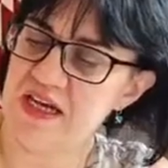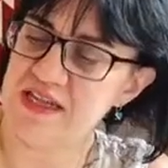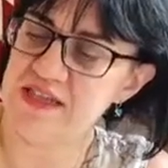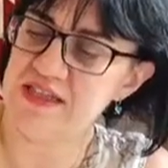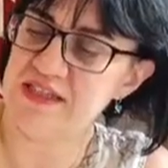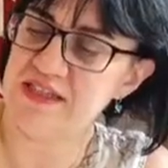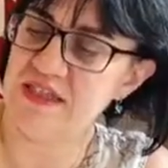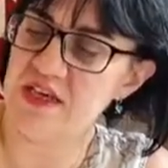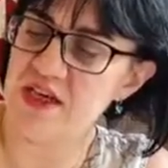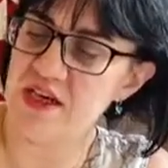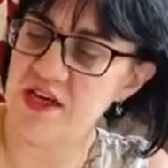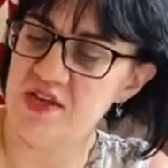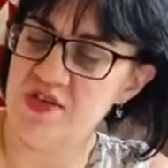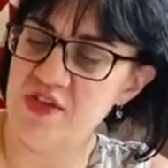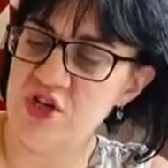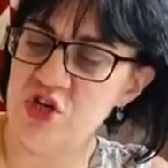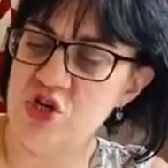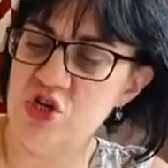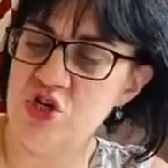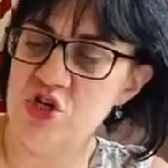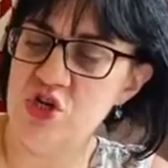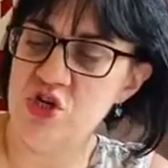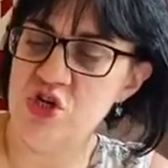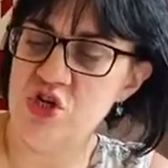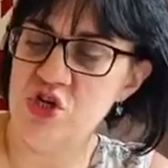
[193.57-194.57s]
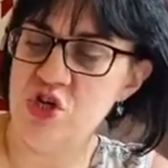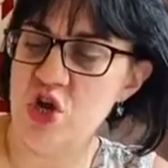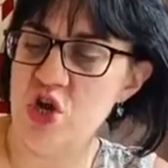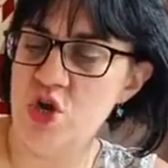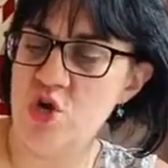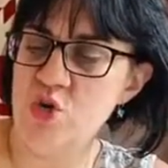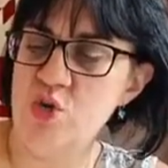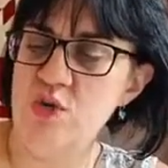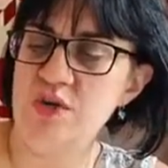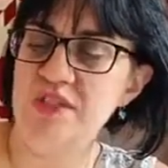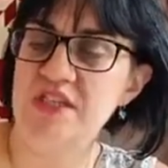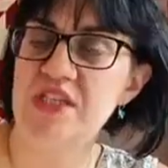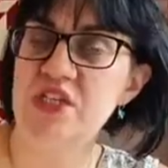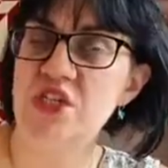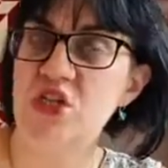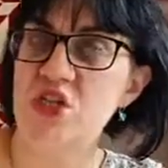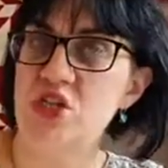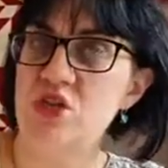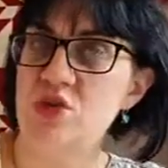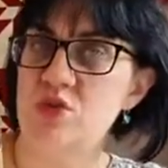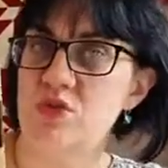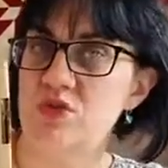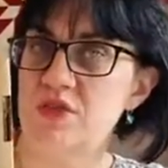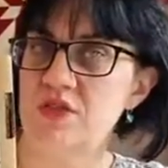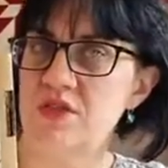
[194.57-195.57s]
it. It's uh, the Nosy
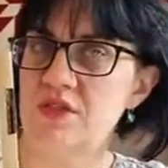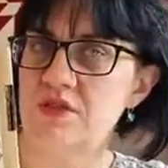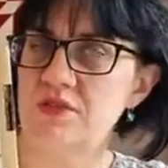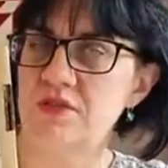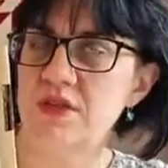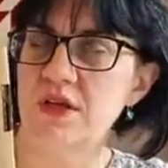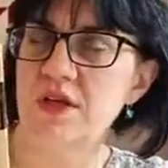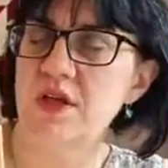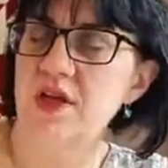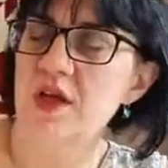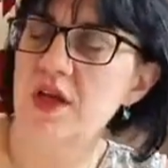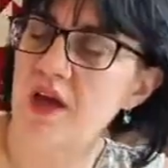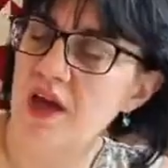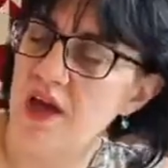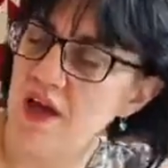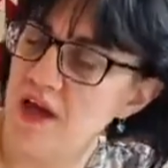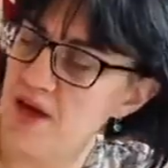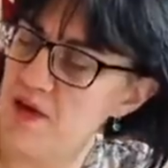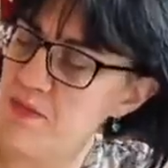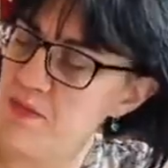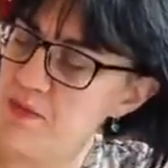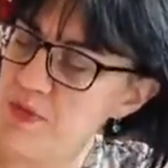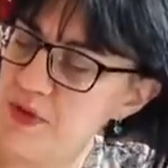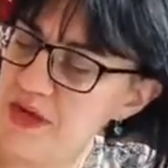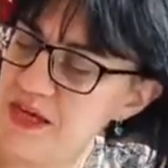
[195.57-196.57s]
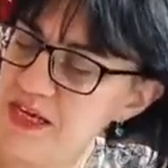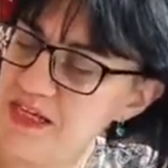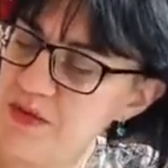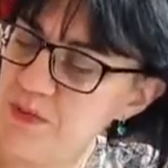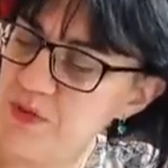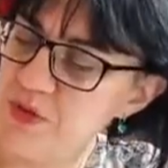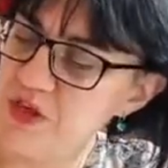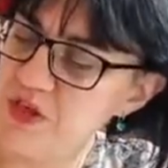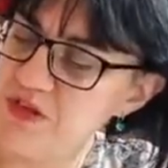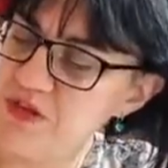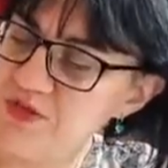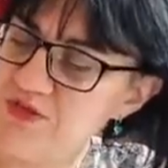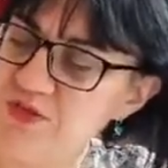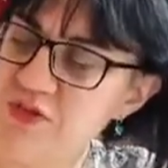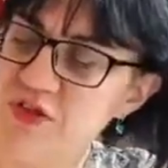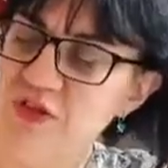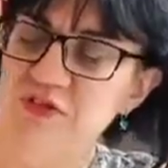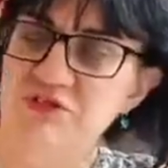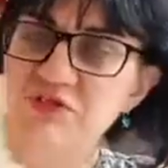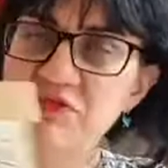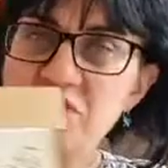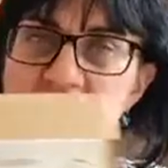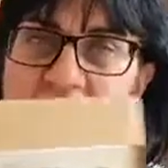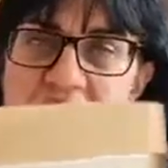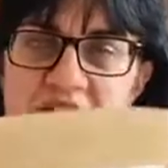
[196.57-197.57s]
Goose, um, but he's
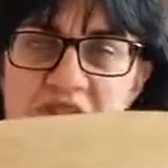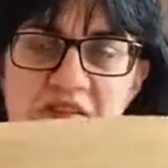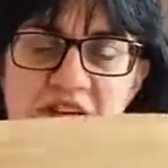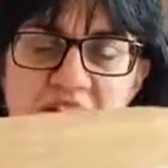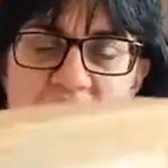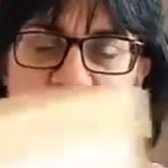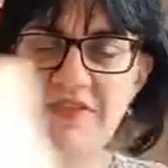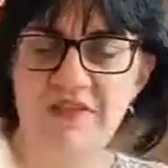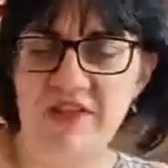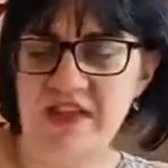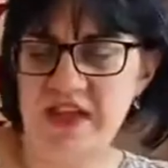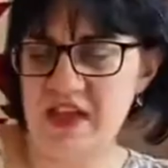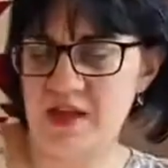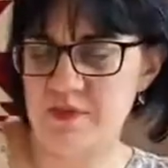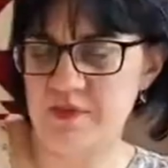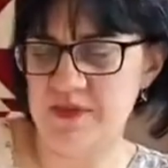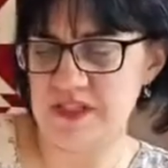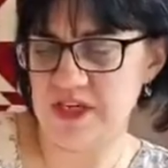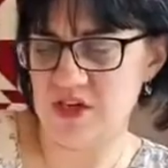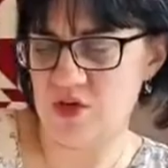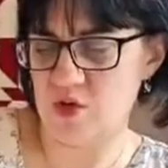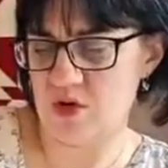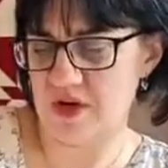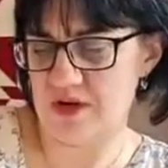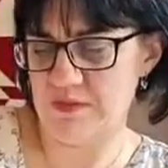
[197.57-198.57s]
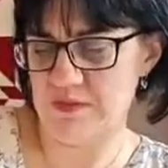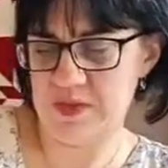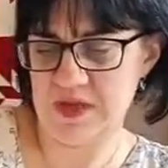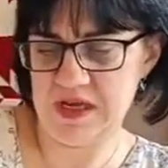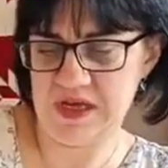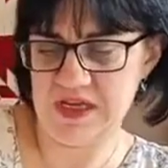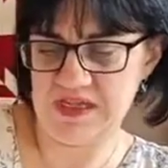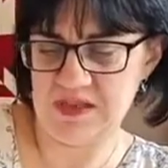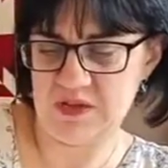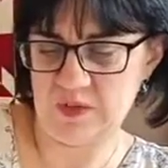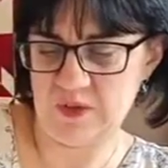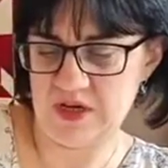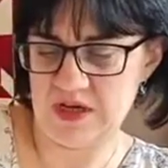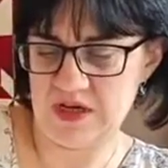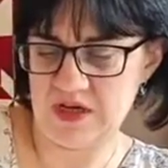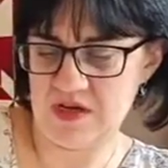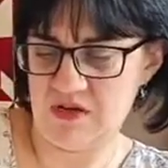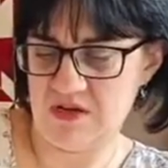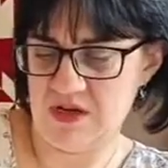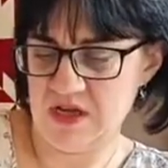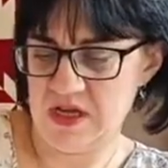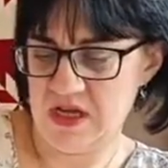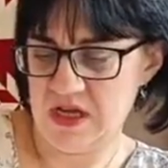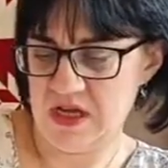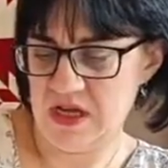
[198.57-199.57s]
beautiful, really, really lovely. He comes out quite big as
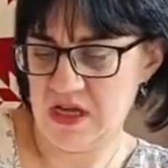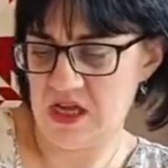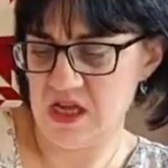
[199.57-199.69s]
well.